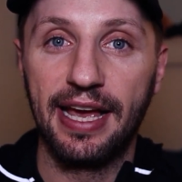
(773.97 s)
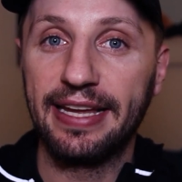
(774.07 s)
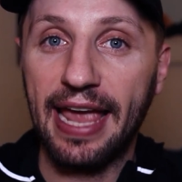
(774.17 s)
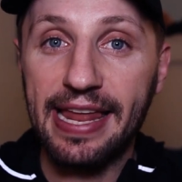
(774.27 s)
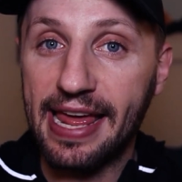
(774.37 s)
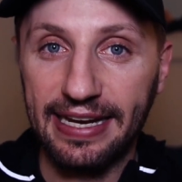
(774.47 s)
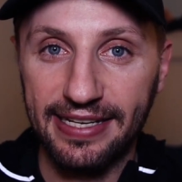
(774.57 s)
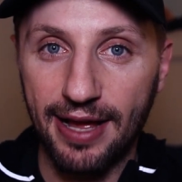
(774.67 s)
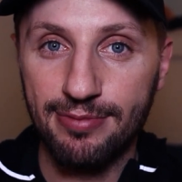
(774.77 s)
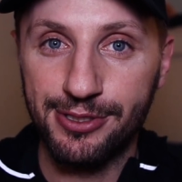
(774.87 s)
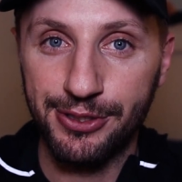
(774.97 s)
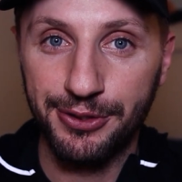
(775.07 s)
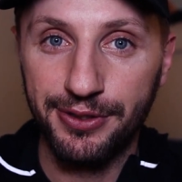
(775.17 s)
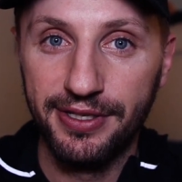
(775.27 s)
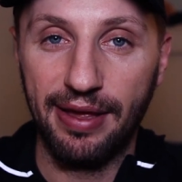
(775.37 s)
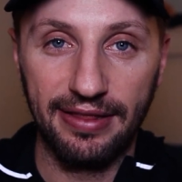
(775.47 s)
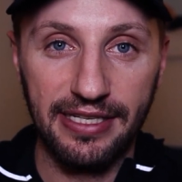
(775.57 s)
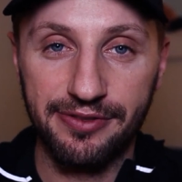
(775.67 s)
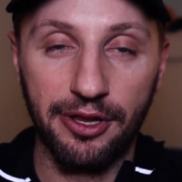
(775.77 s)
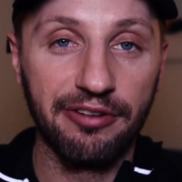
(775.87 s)
again anytime soon, at
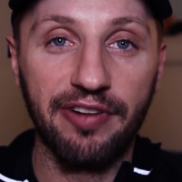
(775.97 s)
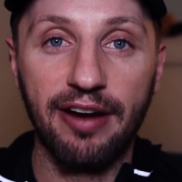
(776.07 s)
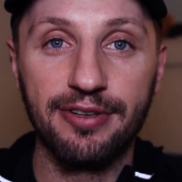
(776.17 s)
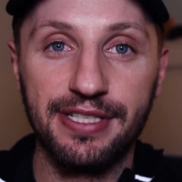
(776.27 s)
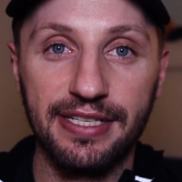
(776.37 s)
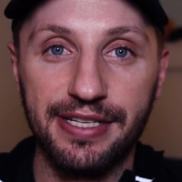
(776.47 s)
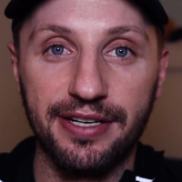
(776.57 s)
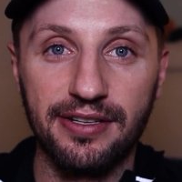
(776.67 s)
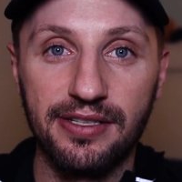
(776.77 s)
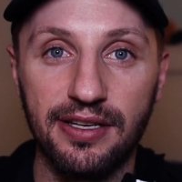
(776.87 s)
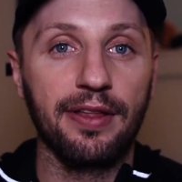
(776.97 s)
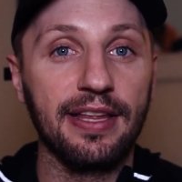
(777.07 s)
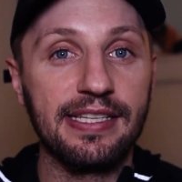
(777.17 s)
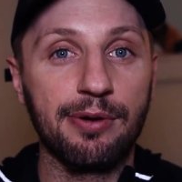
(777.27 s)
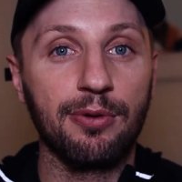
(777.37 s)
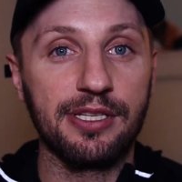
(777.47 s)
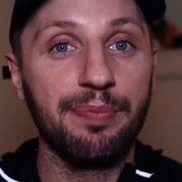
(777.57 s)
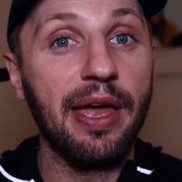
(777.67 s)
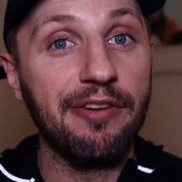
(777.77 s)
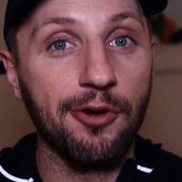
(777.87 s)
least for another 5 or 6 years, unless someone wants to
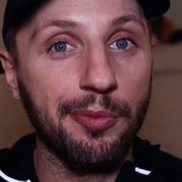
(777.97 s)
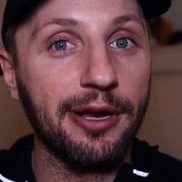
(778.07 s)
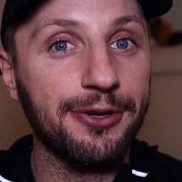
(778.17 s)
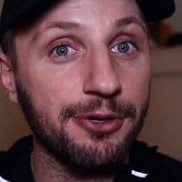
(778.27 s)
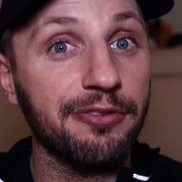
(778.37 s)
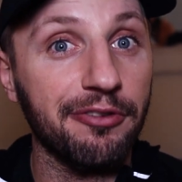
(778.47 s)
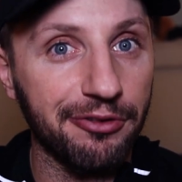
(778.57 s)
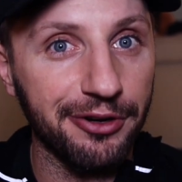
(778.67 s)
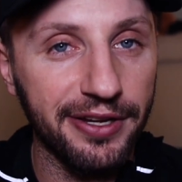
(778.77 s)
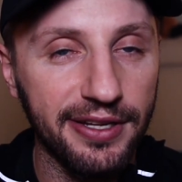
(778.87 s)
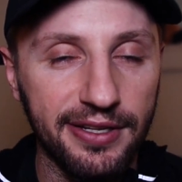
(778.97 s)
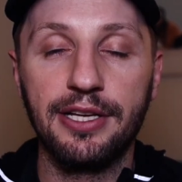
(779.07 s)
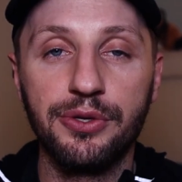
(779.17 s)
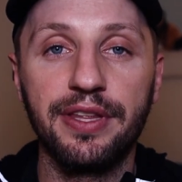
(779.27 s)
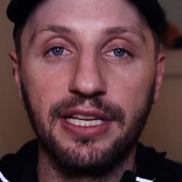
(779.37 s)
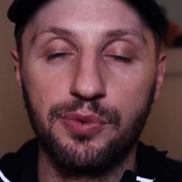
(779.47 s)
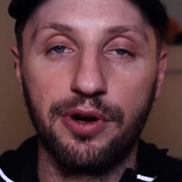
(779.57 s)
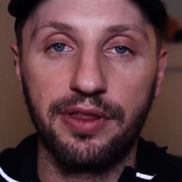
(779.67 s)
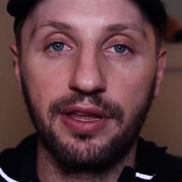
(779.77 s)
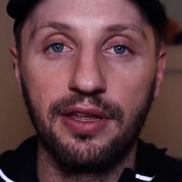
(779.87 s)
pay for me or do it for free. I do think it's
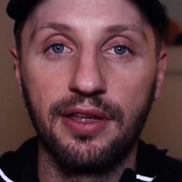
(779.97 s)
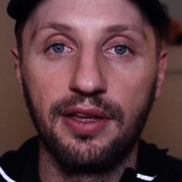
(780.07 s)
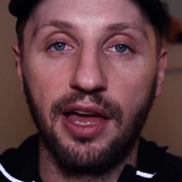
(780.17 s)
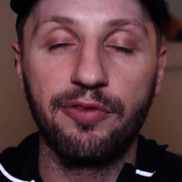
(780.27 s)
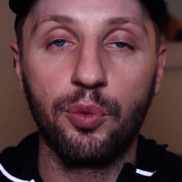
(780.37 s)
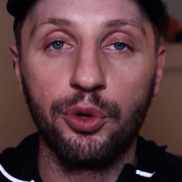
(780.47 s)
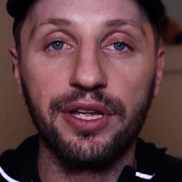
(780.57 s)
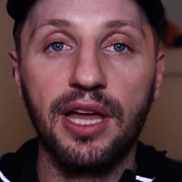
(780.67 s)
worth it. I feel really